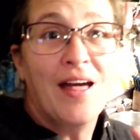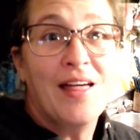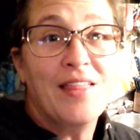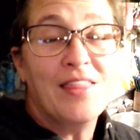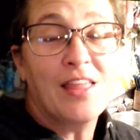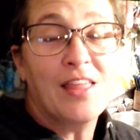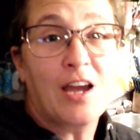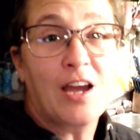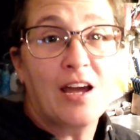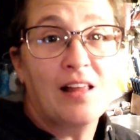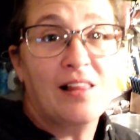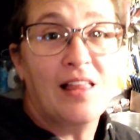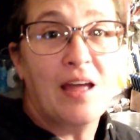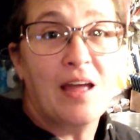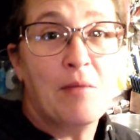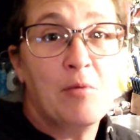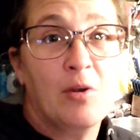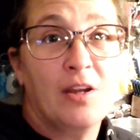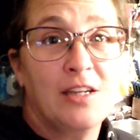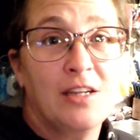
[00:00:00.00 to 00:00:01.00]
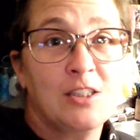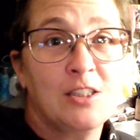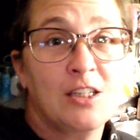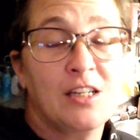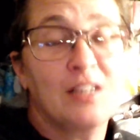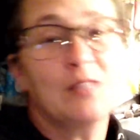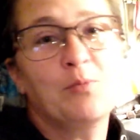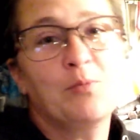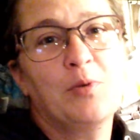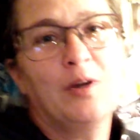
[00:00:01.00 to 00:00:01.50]
And the collaboration
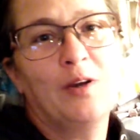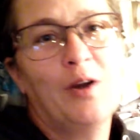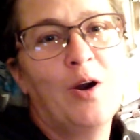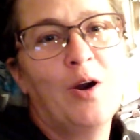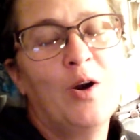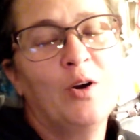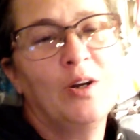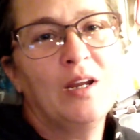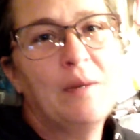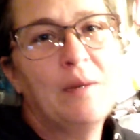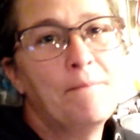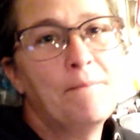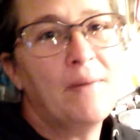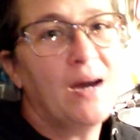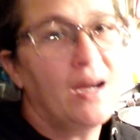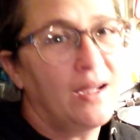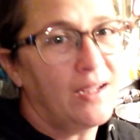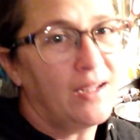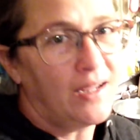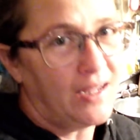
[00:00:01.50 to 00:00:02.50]
is put on by